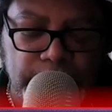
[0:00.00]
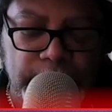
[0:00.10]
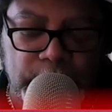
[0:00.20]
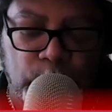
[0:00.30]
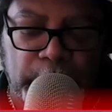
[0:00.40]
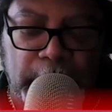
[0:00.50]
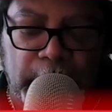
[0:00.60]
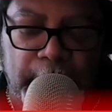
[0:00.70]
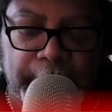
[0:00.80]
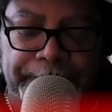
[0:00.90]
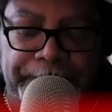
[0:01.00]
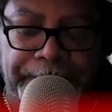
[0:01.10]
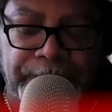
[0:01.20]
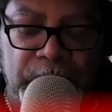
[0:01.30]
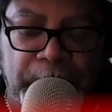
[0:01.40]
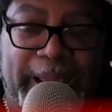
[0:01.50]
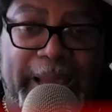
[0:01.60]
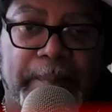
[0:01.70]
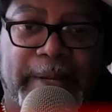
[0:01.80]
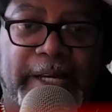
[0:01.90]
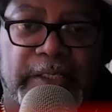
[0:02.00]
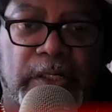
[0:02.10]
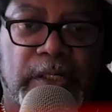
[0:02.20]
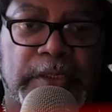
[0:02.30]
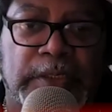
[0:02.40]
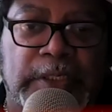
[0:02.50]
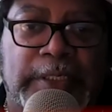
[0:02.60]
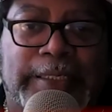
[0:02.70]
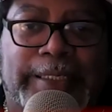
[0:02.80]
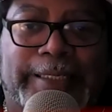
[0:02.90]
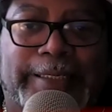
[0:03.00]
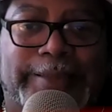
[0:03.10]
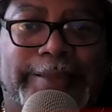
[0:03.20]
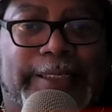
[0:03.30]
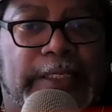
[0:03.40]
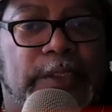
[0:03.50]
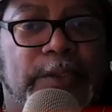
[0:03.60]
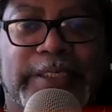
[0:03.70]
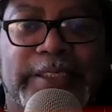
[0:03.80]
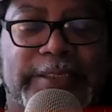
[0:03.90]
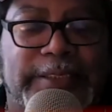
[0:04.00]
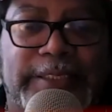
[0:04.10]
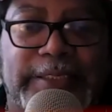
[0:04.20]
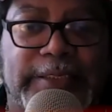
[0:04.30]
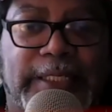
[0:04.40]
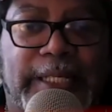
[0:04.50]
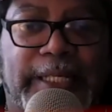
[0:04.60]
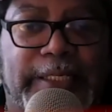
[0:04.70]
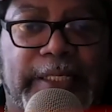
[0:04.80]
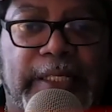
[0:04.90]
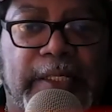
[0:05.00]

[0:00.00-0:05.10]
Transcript: with Pat about it all. And and he's like, you